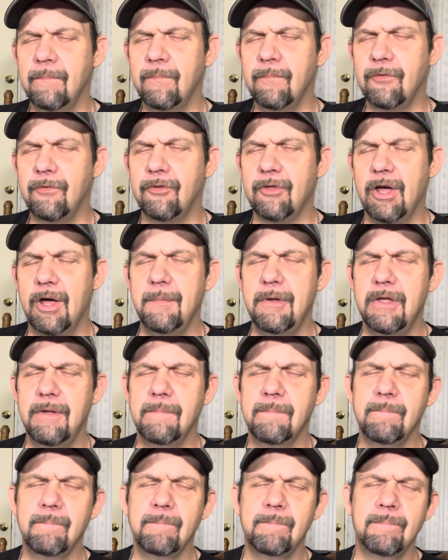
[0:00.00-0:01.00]
So,
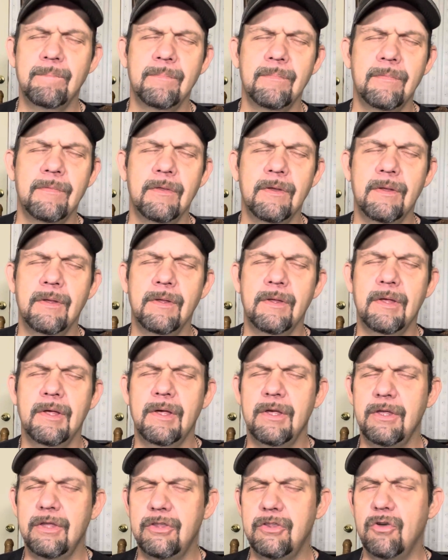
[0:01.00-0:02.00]

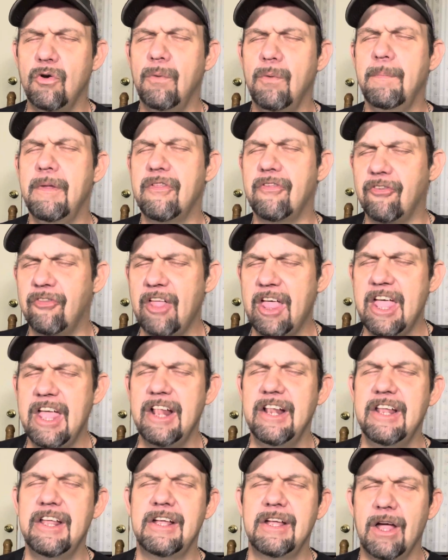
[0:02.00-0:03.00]
you'll be
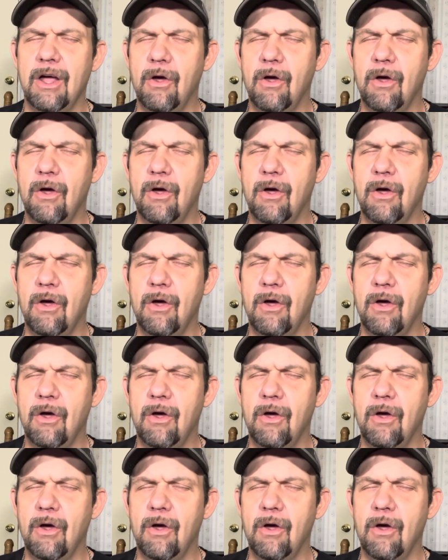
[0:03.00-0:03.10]
standing